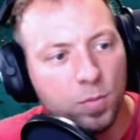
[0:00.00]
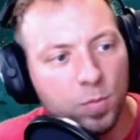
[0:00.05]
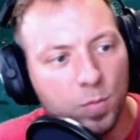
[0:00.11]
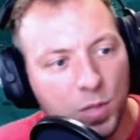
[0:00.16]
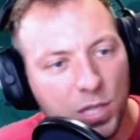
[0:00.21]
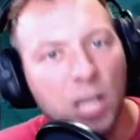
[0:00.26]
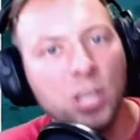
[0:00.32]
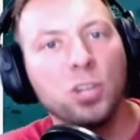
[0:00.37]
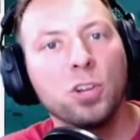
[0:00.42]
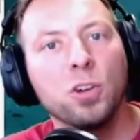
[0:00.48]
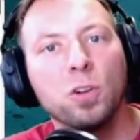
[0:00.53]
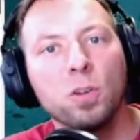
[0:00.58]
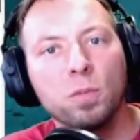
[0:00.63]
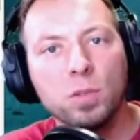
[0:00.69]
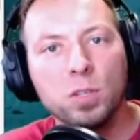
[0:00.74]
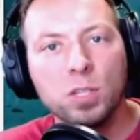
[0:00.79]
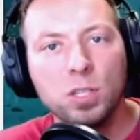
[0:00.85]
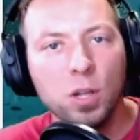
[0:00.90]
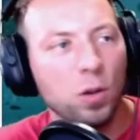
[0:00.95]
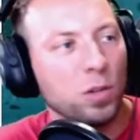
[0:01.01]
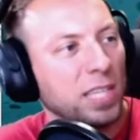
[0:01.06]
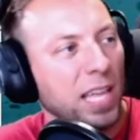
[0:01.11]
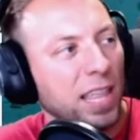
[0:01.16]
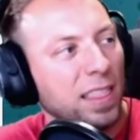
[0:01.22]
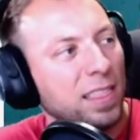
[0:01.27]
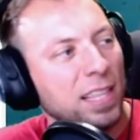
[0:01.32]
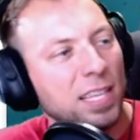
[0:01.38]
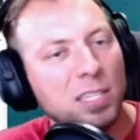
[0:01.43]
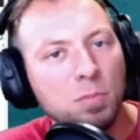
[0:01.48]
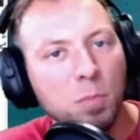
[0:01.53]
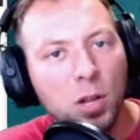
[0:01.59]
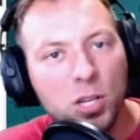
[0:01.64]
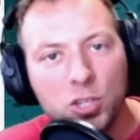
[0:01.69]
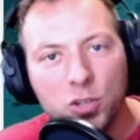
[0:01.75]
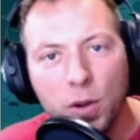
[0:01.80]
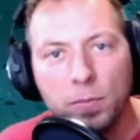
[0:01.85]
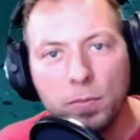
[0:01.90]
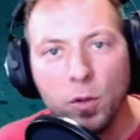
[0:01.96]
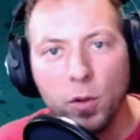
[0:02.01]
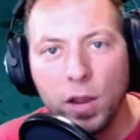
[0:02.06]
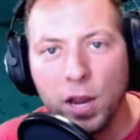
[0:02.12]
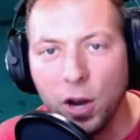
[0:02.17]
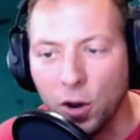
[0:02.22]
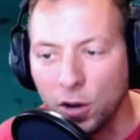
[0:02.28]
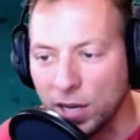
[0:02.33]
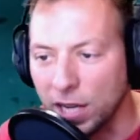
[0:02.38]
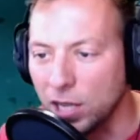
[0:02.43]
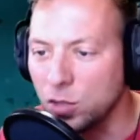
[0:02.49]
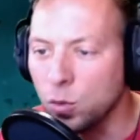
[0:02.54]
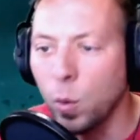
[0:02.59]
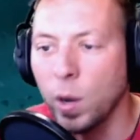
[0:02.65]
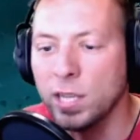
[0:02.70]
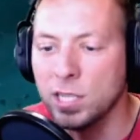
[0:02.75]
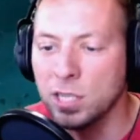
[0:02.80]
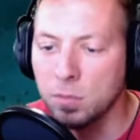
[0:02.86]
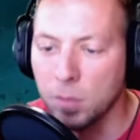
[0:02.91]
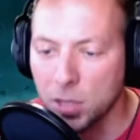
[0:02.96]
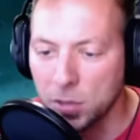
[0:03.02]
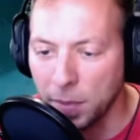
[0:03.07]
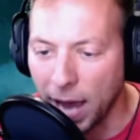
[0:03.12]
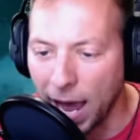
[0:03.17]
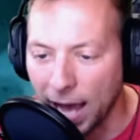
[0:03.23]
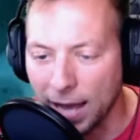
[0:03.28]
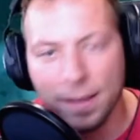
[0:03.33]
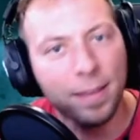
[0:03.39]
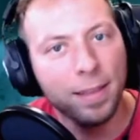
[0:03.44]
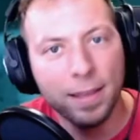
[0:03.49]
send this much crypto here and get twice as much back.